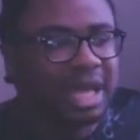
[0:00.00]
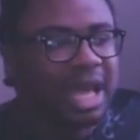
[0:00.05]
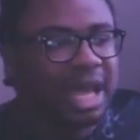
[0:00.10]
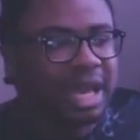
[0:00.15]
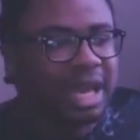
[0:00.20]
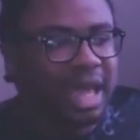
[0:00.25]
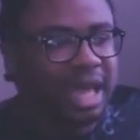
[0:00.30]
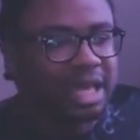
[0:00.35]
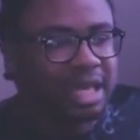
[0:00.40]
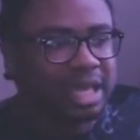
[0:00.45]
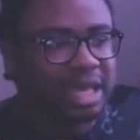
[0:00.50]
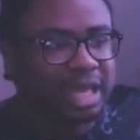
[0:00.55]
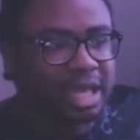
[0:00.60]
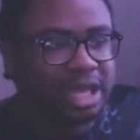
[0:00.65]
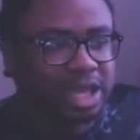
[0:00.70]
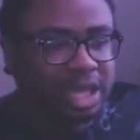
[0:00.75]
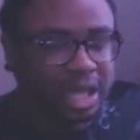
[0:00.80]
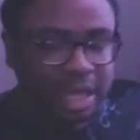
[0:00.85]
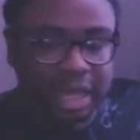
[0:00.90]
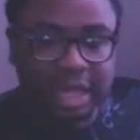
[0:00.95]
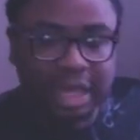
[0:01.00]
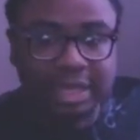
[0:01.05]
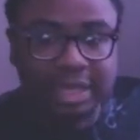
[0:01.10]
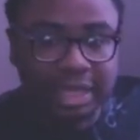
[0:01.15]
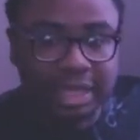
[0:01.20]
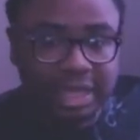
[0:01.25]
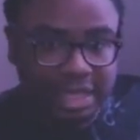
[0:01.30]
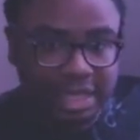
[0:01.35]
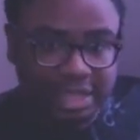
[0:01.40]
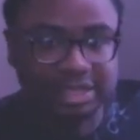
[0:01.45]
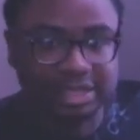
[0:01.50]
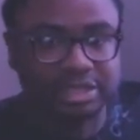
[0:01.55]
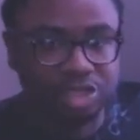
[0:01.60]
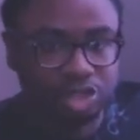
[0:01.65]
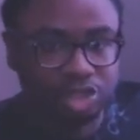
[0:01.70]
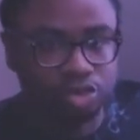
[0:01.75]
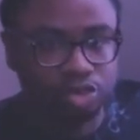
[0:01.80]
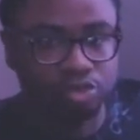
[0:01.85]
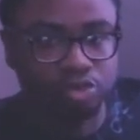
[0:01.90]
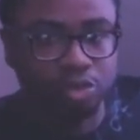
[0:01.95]
Like Link is
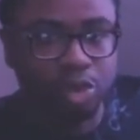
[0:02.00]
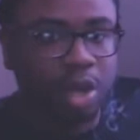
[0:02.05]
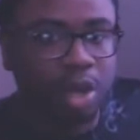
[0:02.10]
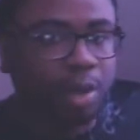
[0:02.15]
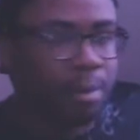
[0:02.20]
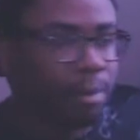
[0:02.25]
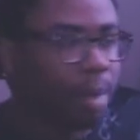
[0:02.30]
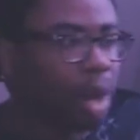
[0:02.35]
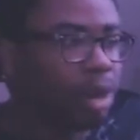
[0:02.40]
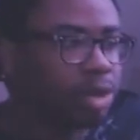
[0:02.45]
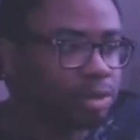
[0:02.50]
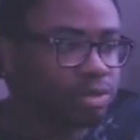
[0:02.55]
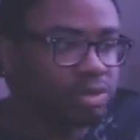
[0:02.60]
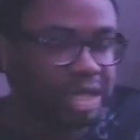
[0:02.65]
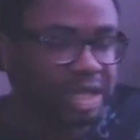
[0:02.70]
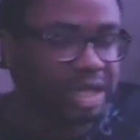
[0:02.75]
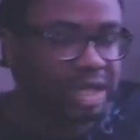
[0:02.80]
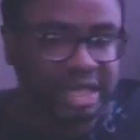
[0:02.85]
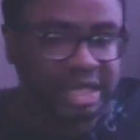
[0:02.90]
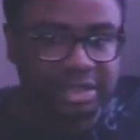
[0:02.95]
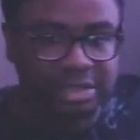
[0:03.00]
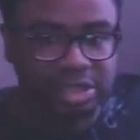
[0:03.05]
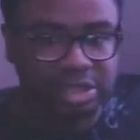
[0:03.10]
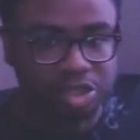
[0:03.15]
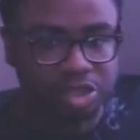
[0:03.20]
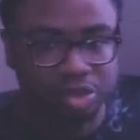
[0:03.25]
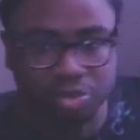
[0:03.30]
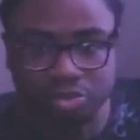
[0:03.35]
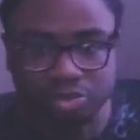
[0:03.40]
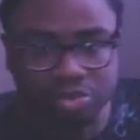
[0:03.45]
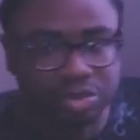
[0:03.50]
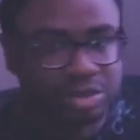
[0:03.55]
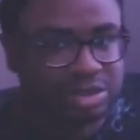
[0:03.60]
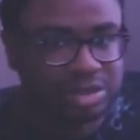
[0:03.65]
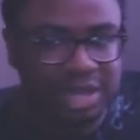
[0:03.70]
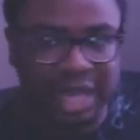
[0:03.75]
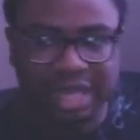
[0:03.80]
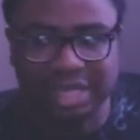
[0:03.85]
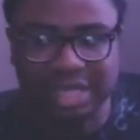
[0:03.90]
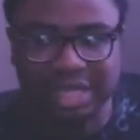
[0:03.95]
you, Mario is you,
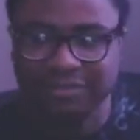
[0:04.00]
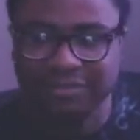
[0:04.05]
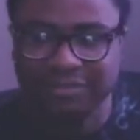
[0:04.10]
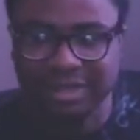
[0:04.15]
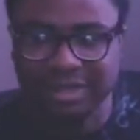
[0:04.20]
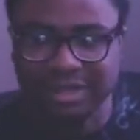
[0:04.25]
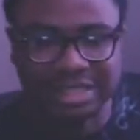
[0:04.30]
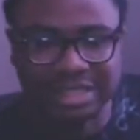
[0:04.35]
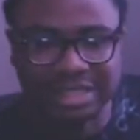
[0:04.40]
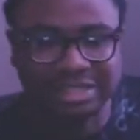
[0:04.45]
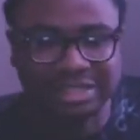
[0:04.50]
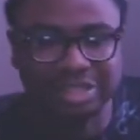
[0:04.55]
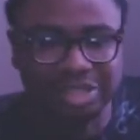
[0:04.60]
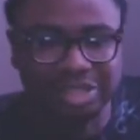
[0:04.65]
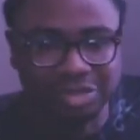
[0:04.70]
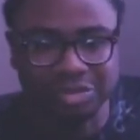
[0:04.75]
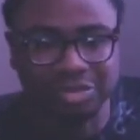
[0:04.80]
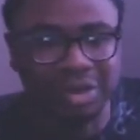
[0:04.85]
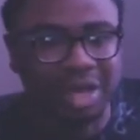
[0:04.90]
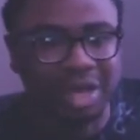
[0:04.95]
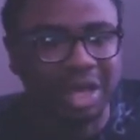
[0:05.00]
Snake even is you.